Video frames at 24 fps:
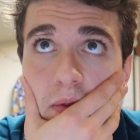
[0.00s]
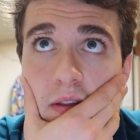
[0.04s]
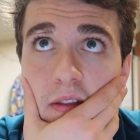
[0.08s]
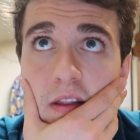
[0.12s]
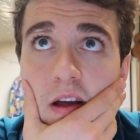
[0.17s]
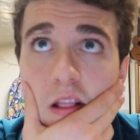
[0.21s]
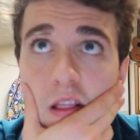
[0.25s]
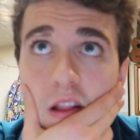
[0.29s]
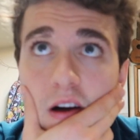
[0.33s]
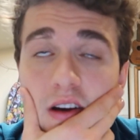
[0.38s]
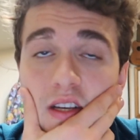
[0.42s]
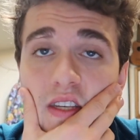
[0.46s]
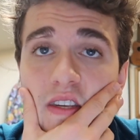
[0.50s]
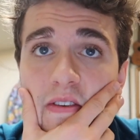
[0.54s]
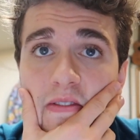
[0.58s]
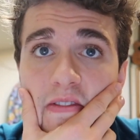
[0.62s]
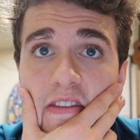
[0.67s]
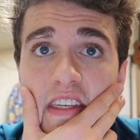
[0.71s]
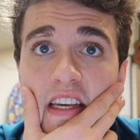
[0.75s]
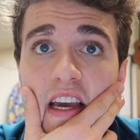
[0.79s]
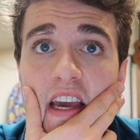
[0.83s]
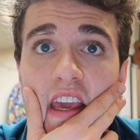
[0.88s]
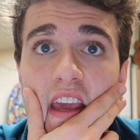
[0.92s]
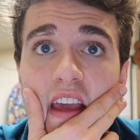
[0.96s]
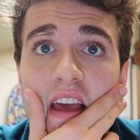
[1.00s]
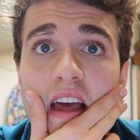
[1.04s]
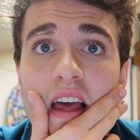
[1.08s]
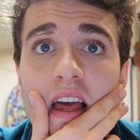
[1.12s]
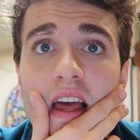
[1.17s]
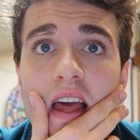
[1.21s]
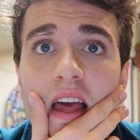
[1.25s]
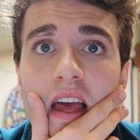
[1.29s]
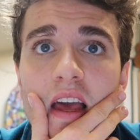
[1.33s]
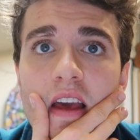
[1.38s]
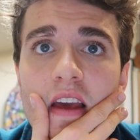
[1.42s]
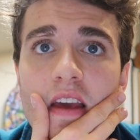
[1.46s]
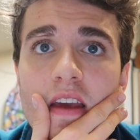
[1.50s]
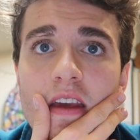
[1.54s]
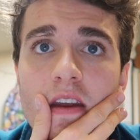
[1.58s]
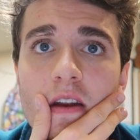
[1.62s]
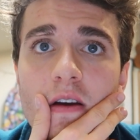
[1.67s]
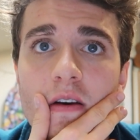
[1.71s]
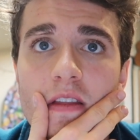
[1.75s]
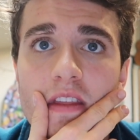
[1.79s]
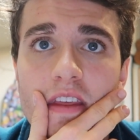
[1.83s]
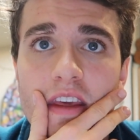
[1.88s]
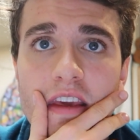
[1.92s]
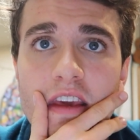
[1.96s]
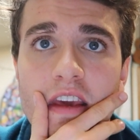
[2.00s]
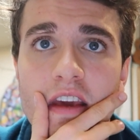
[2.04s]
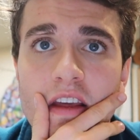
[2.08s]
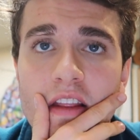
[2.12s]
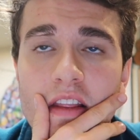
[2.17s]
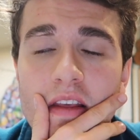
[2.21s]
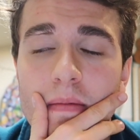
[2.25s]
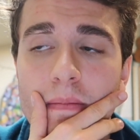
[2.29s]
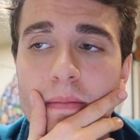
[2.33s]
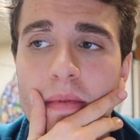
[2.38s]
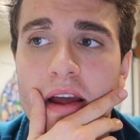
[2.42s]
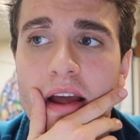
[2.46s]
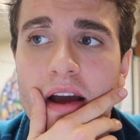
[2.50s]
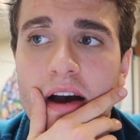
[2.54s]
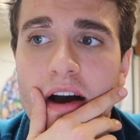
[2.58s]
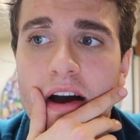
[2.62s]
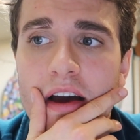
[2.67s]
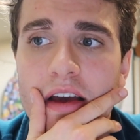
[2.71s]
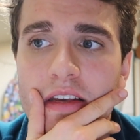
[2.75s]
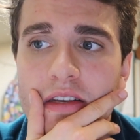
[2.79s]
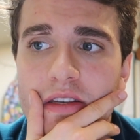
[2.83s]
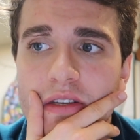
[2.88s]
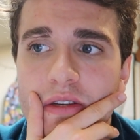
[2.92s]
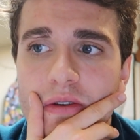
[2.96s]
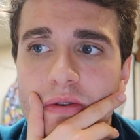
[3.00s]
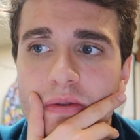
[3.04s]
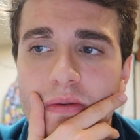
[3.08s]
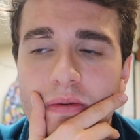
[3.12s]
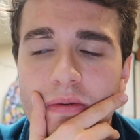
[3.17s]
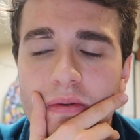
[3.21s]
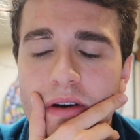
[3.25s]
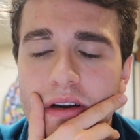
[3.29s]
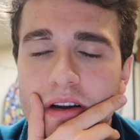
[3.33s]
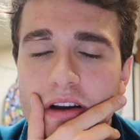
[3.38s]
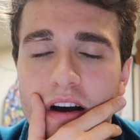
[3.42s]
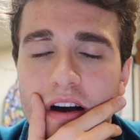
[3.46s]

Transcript: the loss of sight. You know, thinking that my eyes are